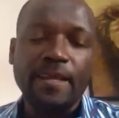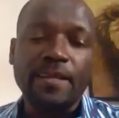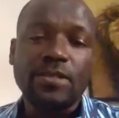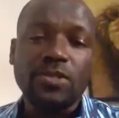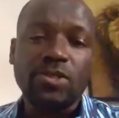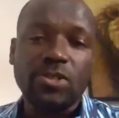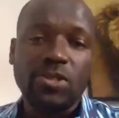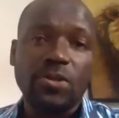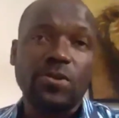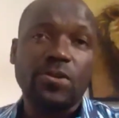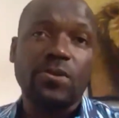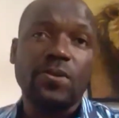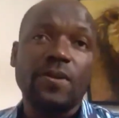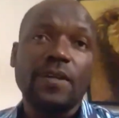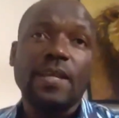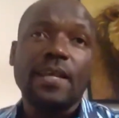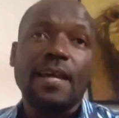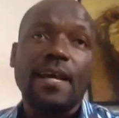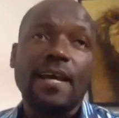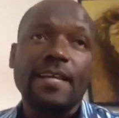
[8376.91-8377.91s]
So
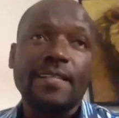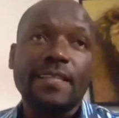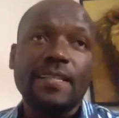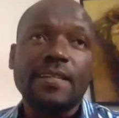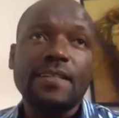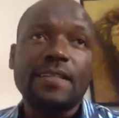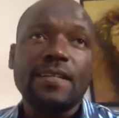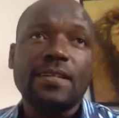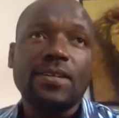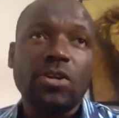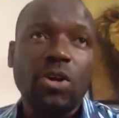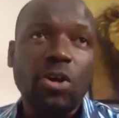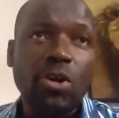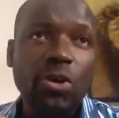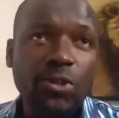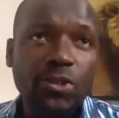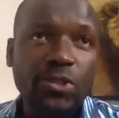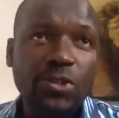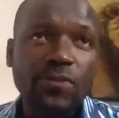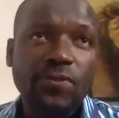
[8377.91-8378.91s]
I think that
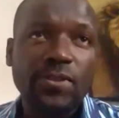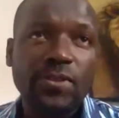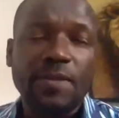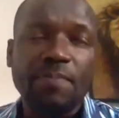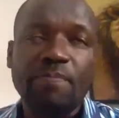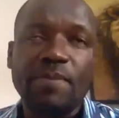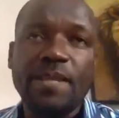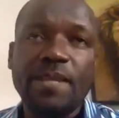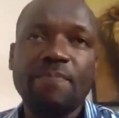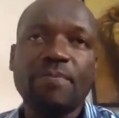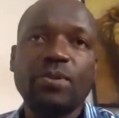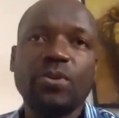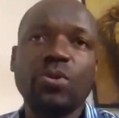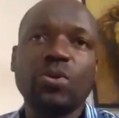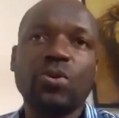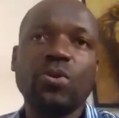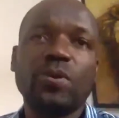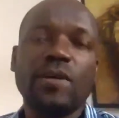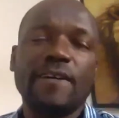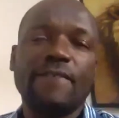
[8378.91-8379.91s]
also for the
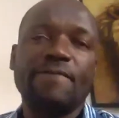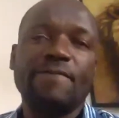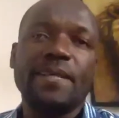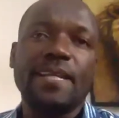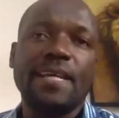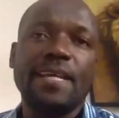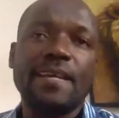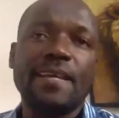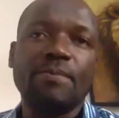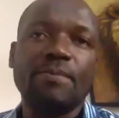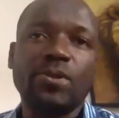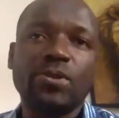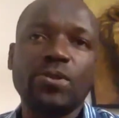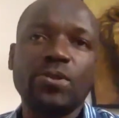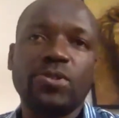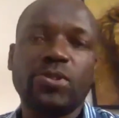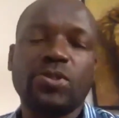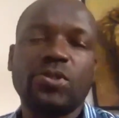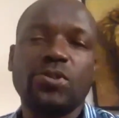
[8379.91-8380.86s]
people who have been able